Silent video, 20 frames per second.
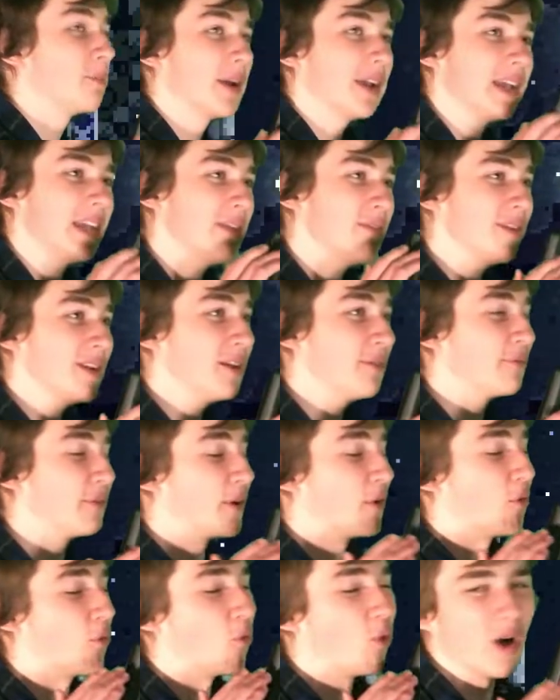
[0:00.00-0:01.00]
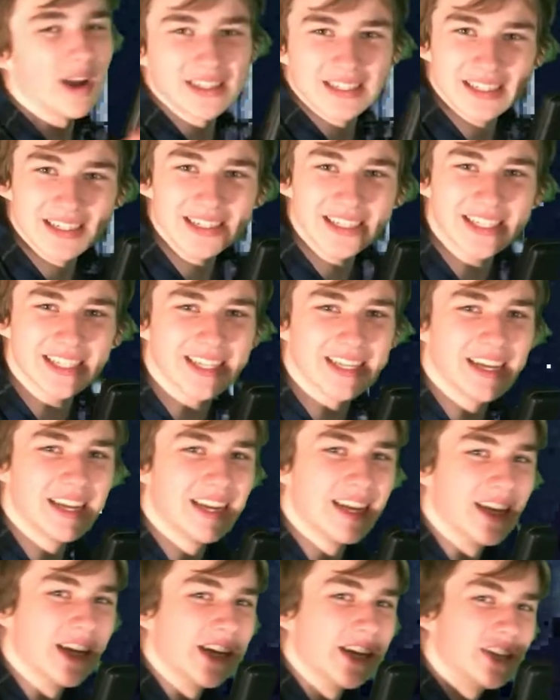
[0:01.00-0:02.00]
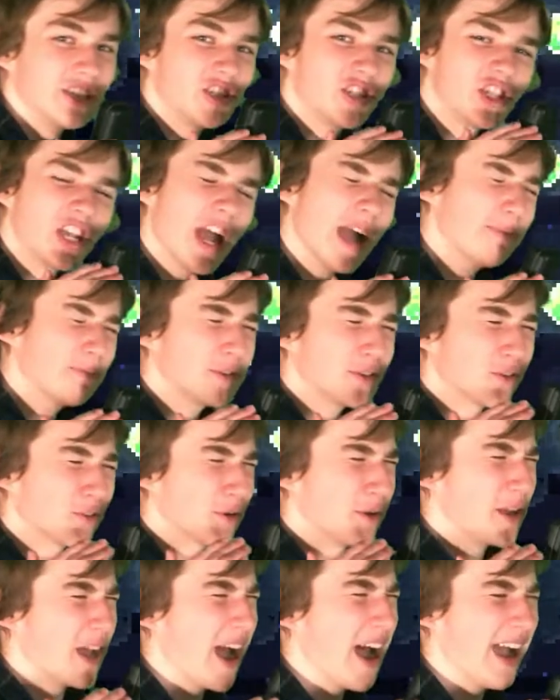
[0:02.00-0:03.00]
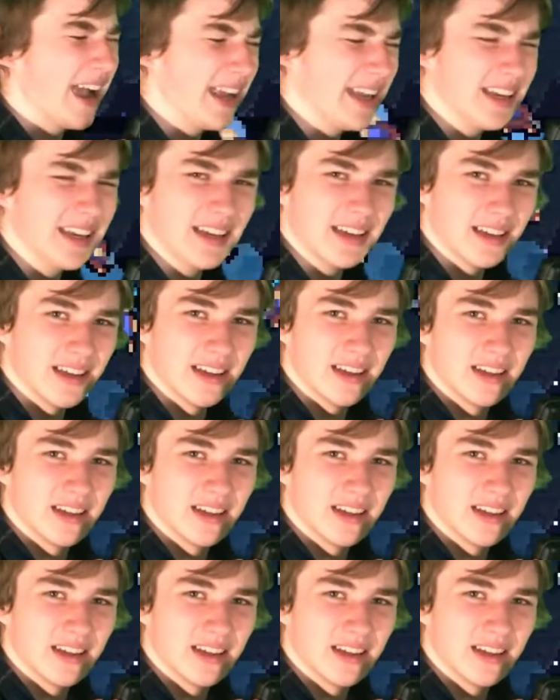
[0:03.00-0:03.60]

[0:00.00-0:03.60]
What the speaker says: but even if it wasn't, Chapter 9,